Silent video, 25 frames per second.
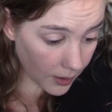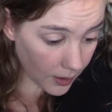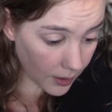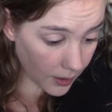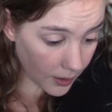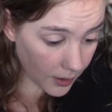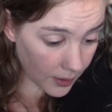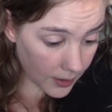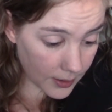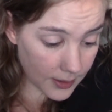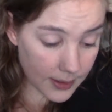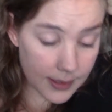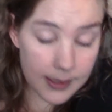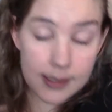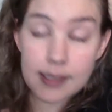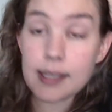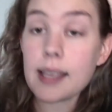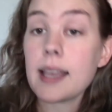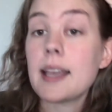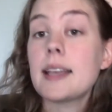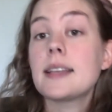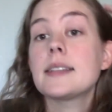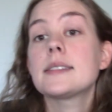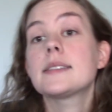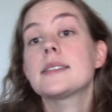it
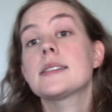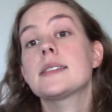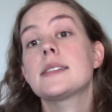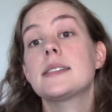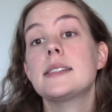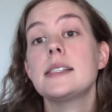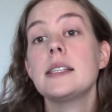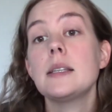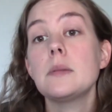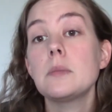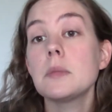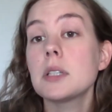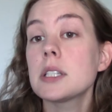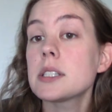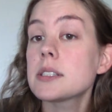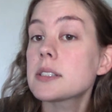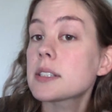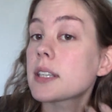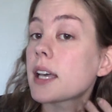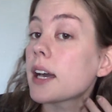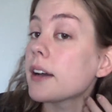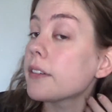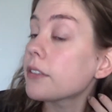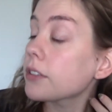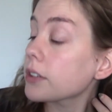says seamless
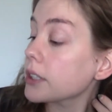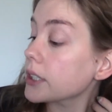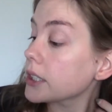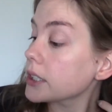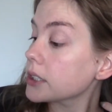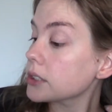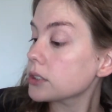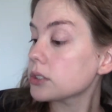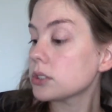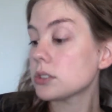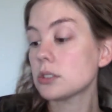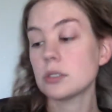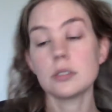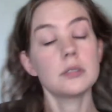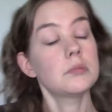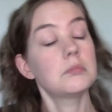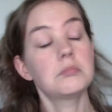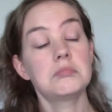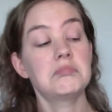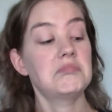coverage.